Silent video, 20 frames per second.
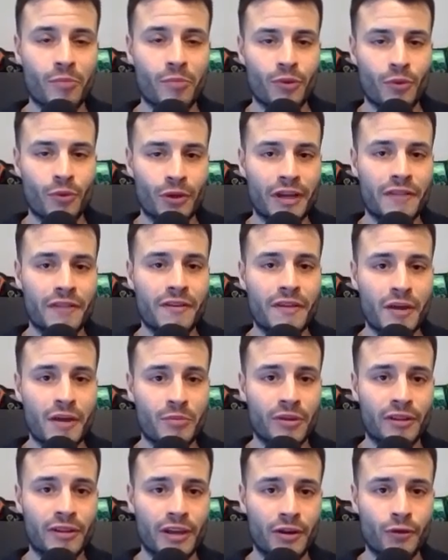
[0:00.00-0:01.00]
But we'll get to that a
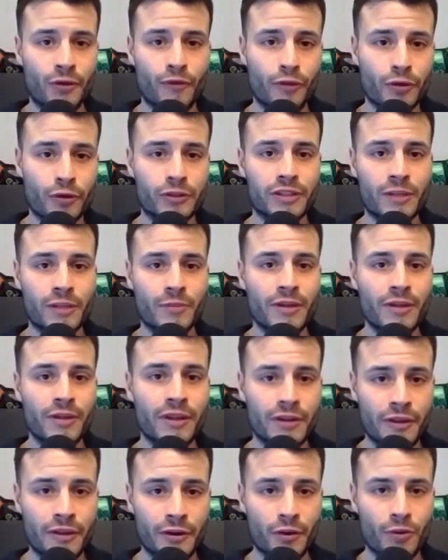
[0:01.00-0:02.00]
bit later. First, let
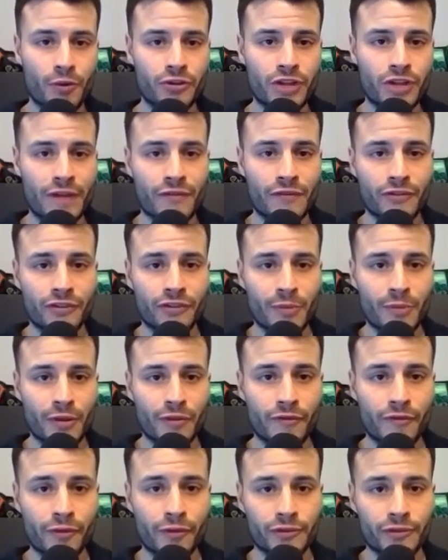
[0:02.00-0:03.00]
me hear what you have to say about the
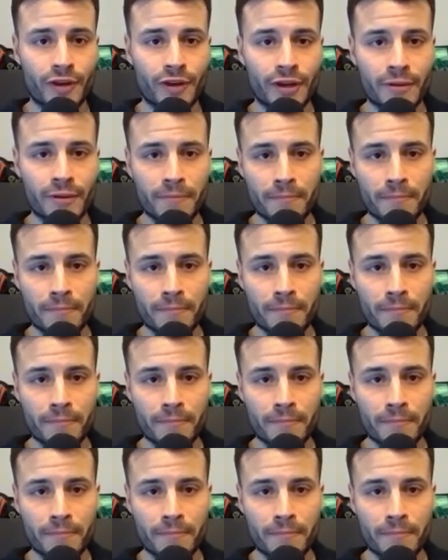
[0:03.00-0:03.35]
first fight.